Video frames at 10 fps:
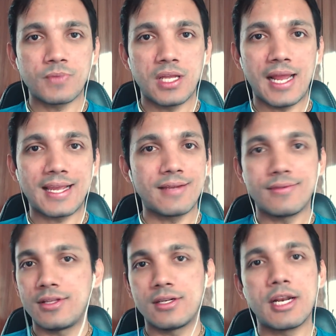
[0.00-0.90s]

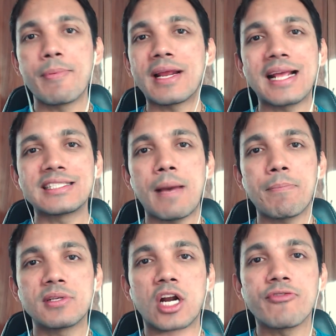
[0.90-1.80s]
Like the typical
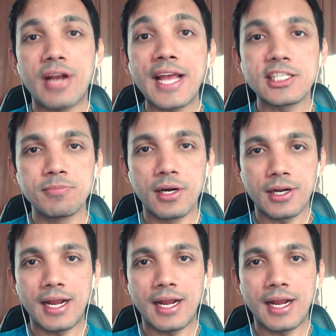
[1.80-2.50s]
example is that of an iceberg.